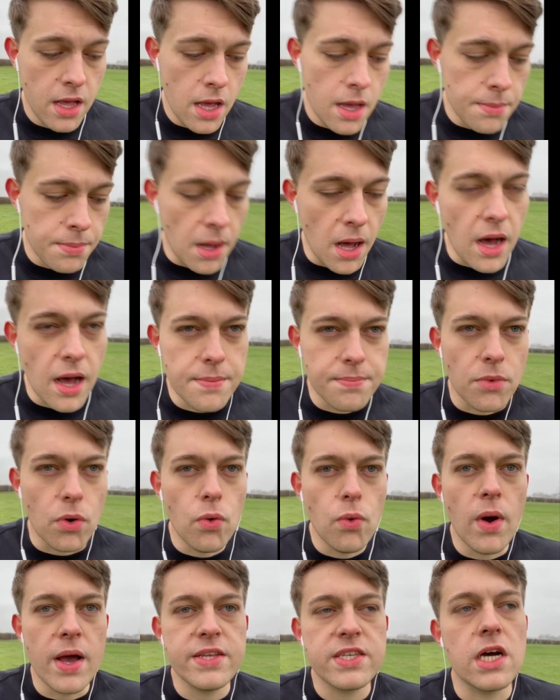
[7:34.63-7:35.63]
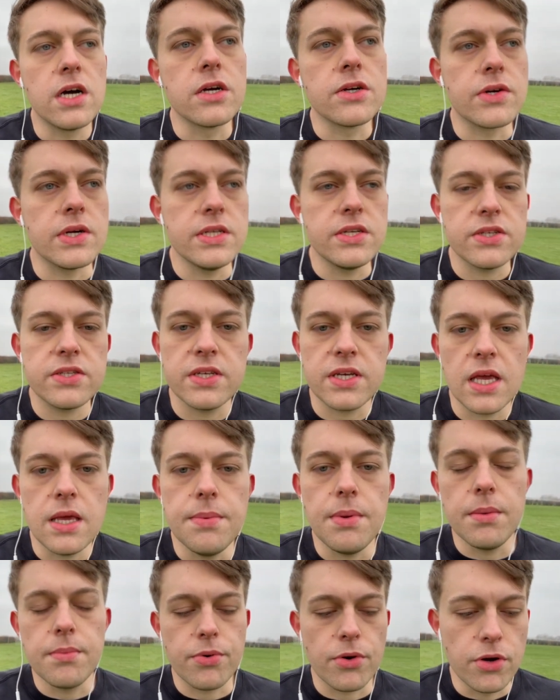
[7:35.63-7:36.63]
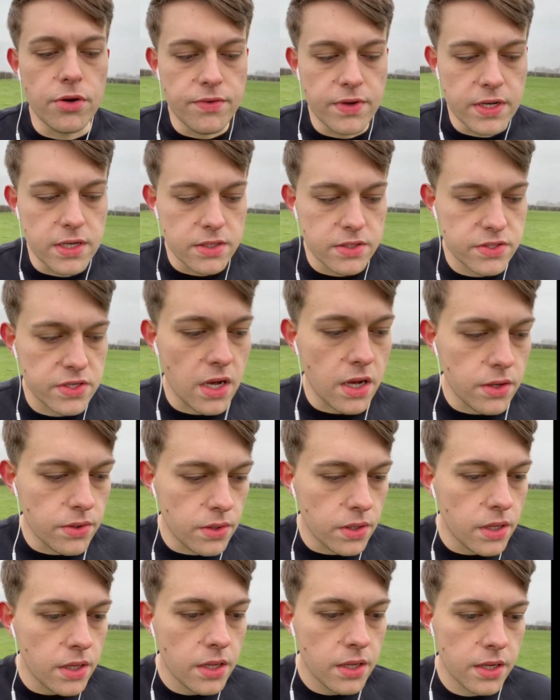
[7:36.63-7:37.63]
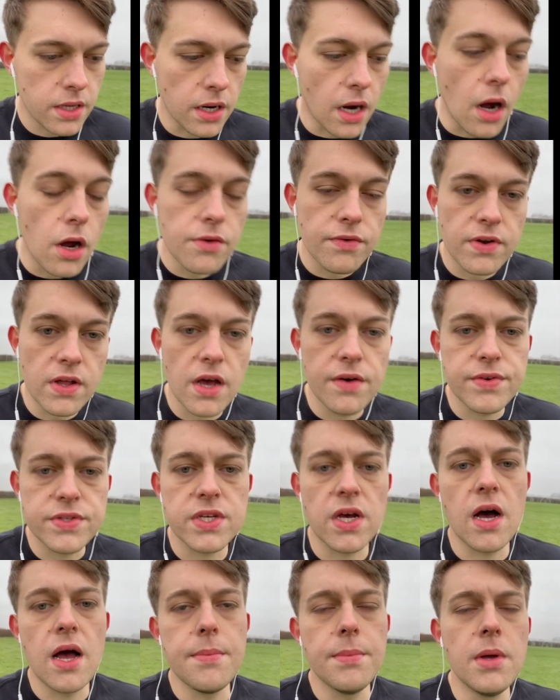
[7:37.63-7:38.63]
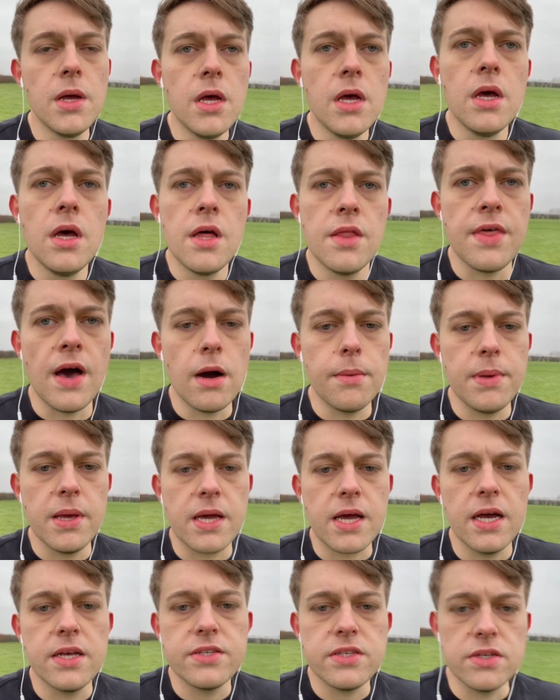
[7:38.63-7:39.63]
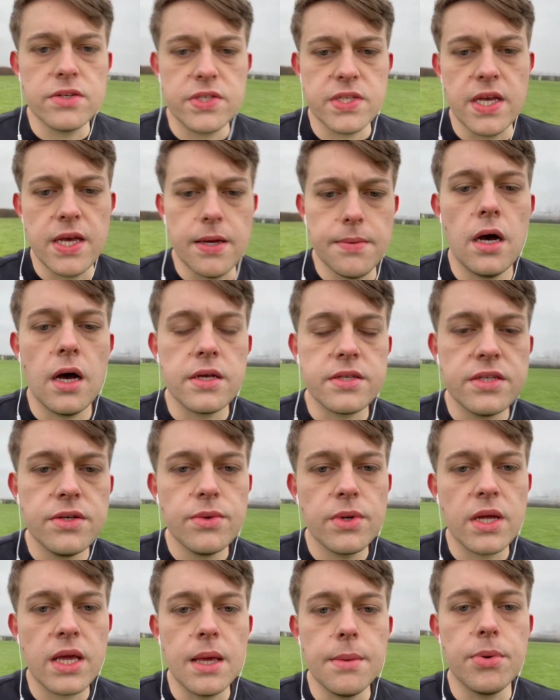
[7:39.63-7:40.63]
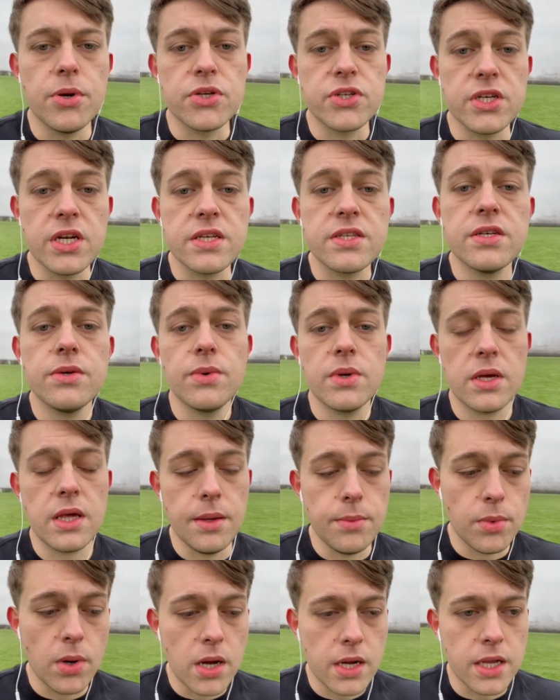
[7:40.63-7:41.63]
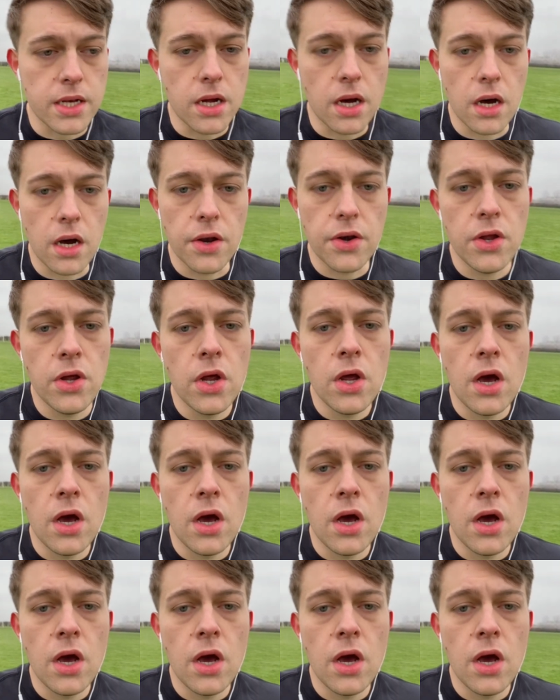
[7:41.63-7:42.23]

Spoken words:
But I'm always hungry just to keep improving. So, you know, hopefully over time, that'll be a case that you'll see it. I still want to keep pushing. I still want to keep working hard.